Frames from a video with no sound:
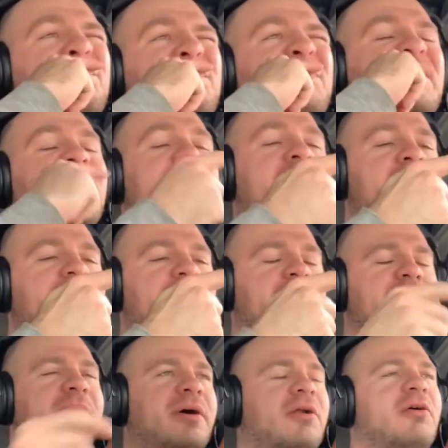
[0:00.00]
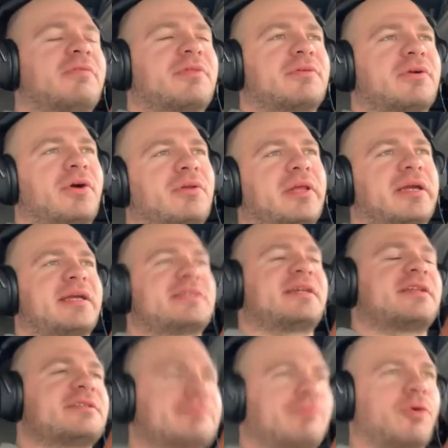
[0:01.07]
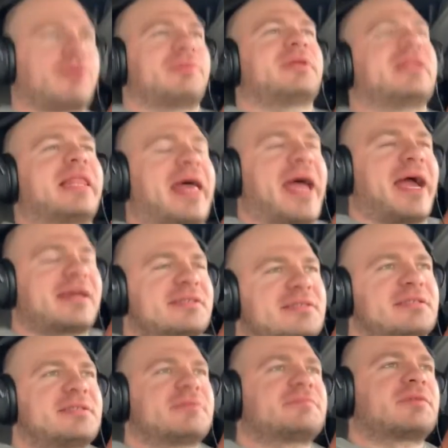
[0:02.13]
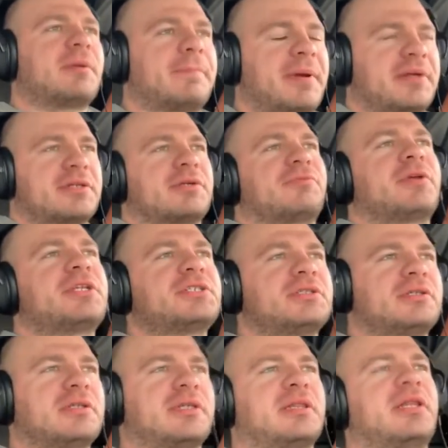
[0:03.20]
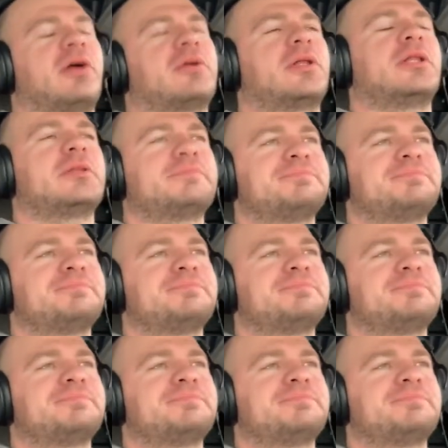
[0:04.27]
another thing about over the road, like I said, it's more relaxed compared to regional and local.